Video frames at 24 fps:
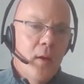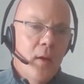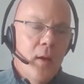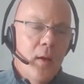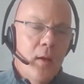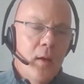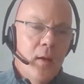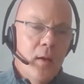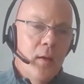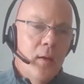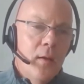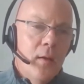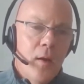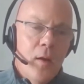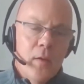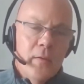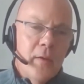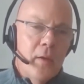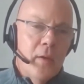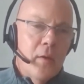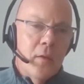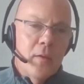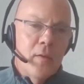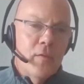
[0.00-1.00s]
all
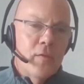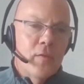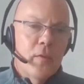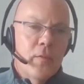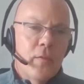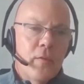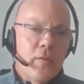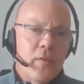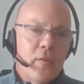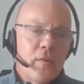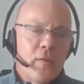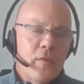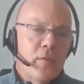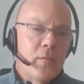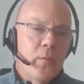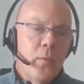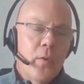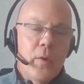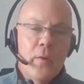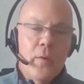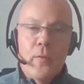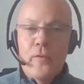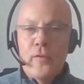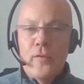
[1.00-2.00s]
digital services,
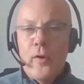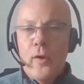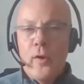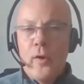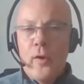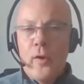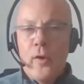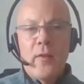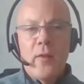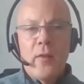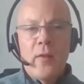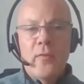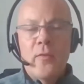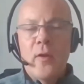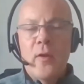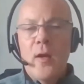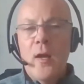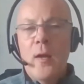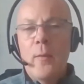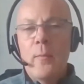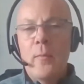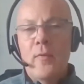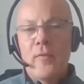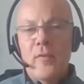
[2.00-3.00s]
which was hard at that
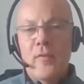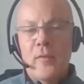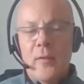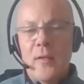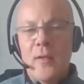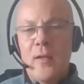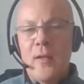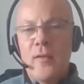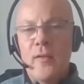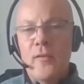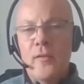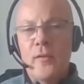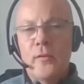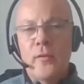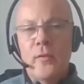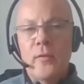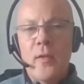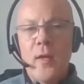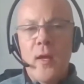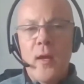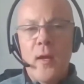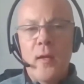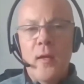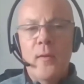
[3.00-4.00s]
time. It's a lot easier
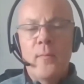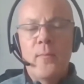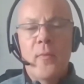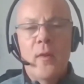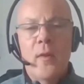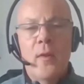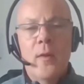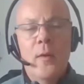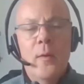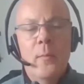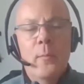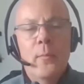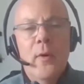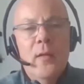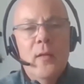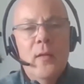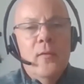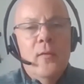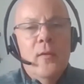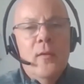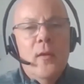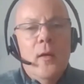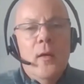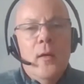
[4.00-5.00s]
today.
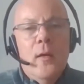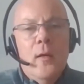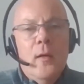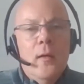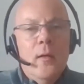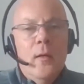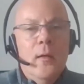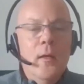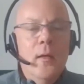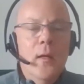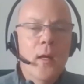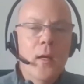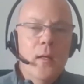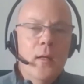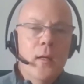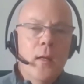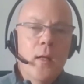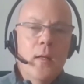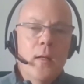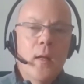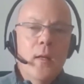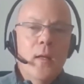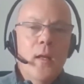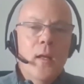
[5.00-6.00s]
But I
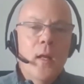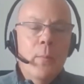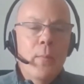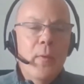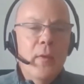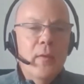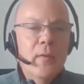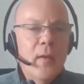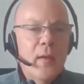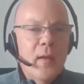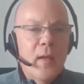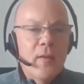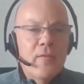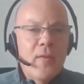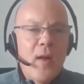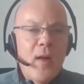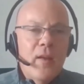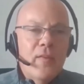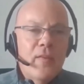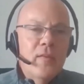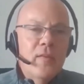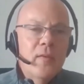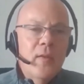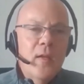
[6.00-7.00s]
get bitten, I get
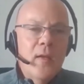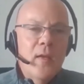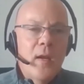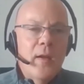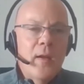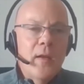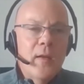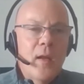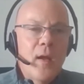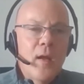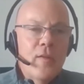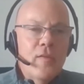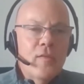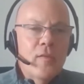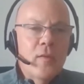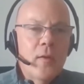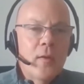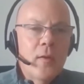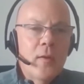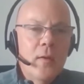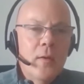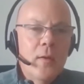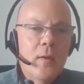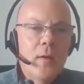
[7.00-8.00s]
vaccinated, I guess,
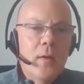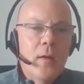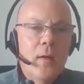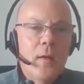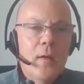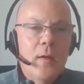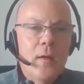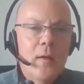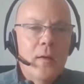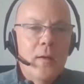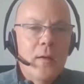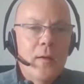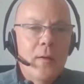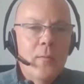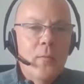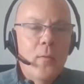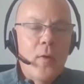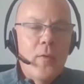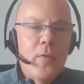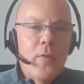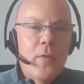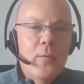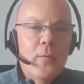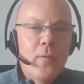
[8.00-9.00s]

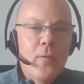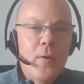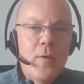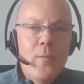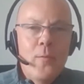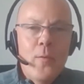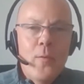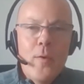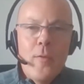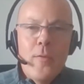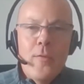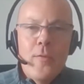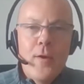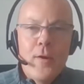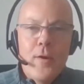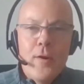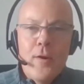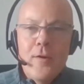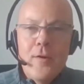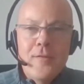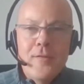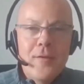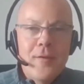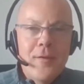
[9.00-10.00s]
with the
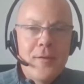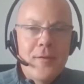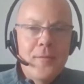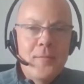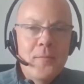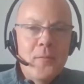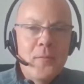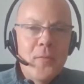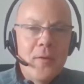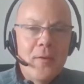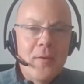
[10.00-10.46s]
art deal,